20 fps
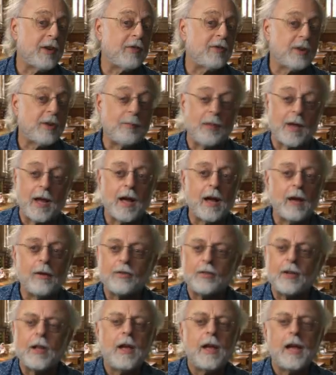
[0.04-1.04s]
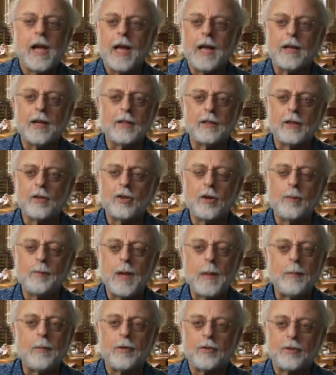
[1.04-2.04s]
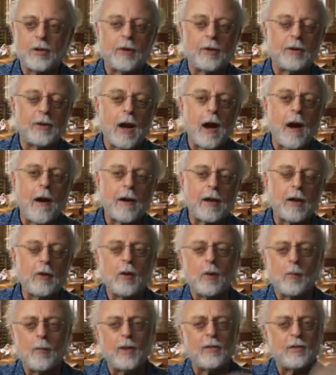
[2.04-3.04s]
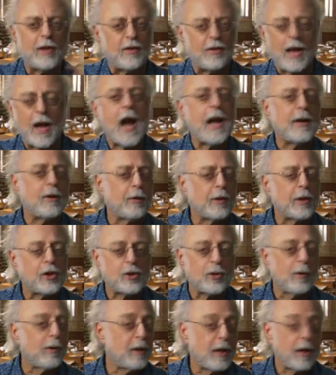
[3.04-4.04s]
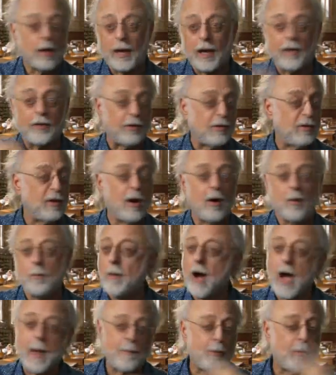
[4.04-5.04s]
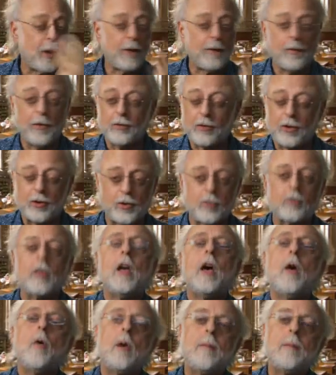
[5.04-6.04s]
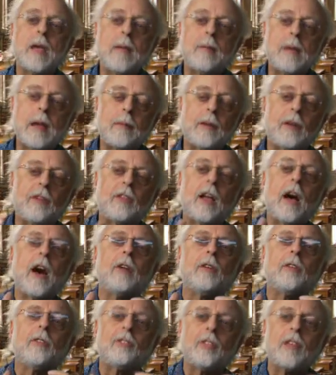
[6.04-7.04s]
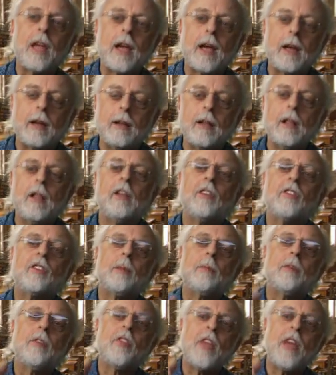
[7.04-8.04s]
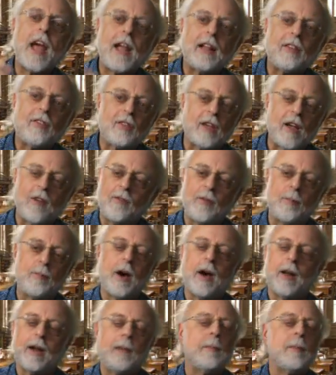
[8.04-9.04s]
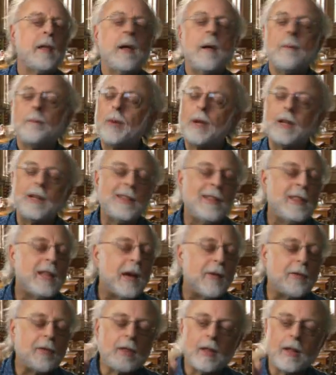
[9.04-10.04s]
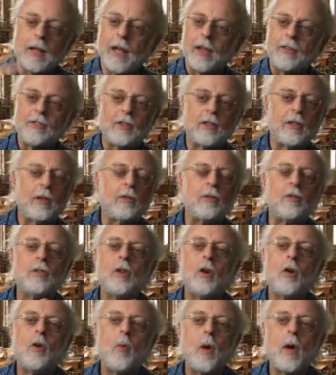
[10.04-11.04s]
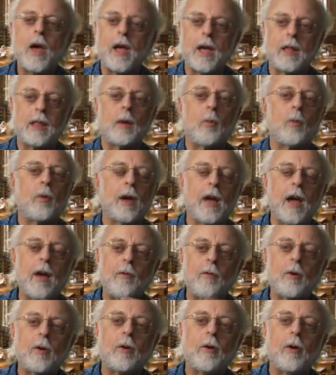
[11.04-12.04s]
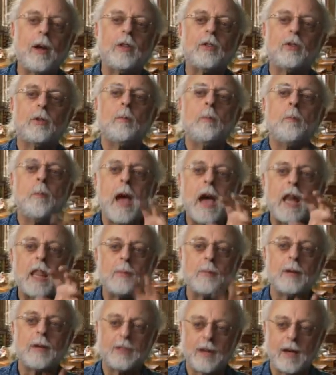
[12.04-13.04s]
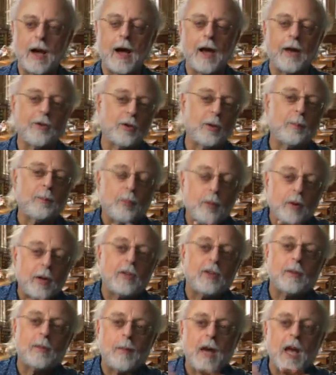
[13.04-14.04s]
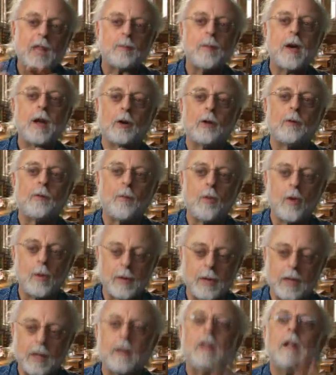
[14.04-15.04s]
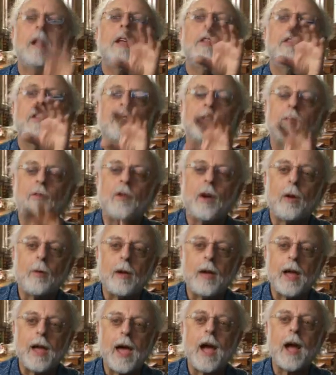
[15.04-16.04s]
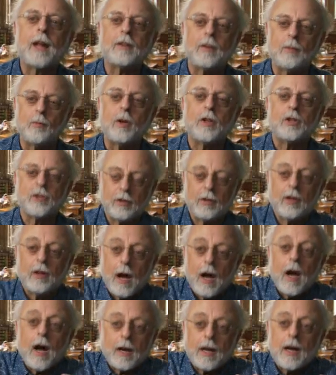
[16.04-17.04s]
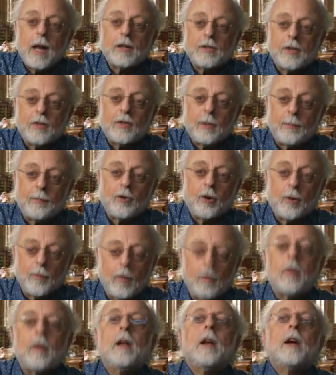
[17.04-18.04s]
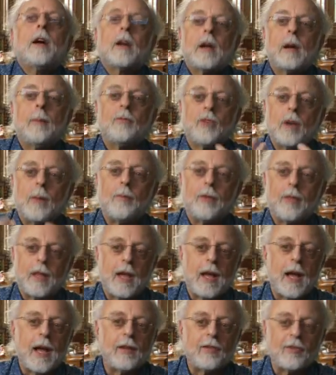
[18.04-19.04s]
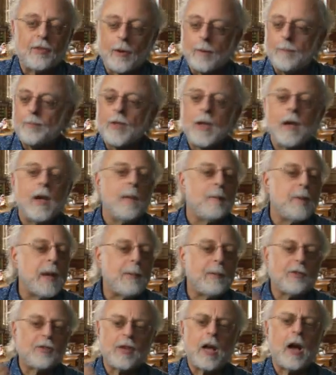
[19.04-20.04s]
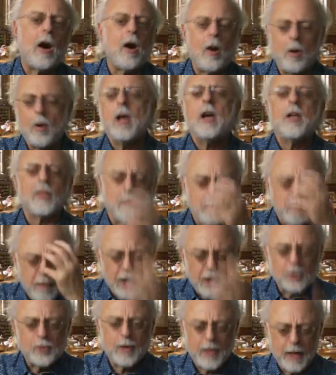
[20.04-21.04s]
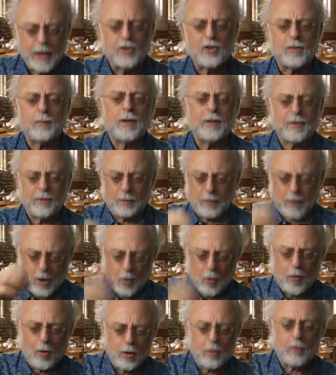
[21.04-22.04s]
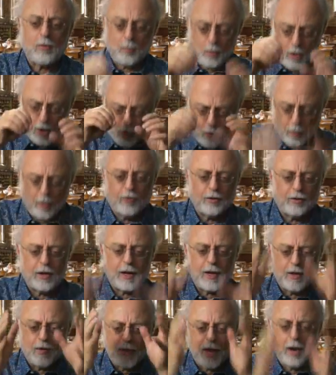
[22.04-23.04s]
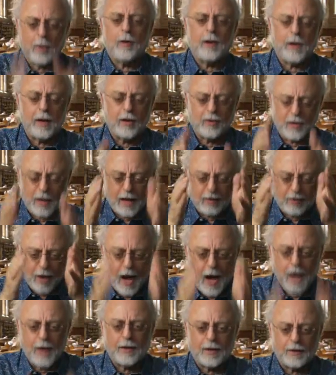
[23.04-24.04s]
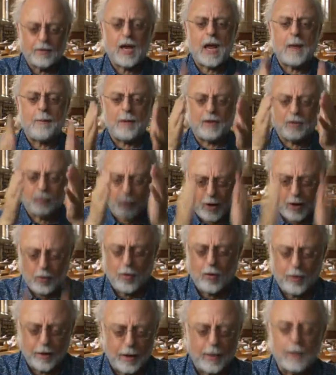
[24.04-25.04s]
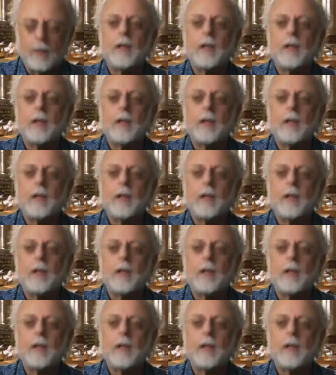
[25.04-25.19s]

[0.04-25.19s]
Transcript: something else, and yet the two people start to argue, and one says, I know the truth, the other guy says, no, my point of view is the truth. We may be able to understand some of that stuff about it, but nevertheless, there's no way that we're ever going to mathematize or put into mathematical formula this very act in which a conscious observer comes up with the answer. People say, oh, the measuring instruments, the recorder records it, and there it is, it's on the tape, it's recorded.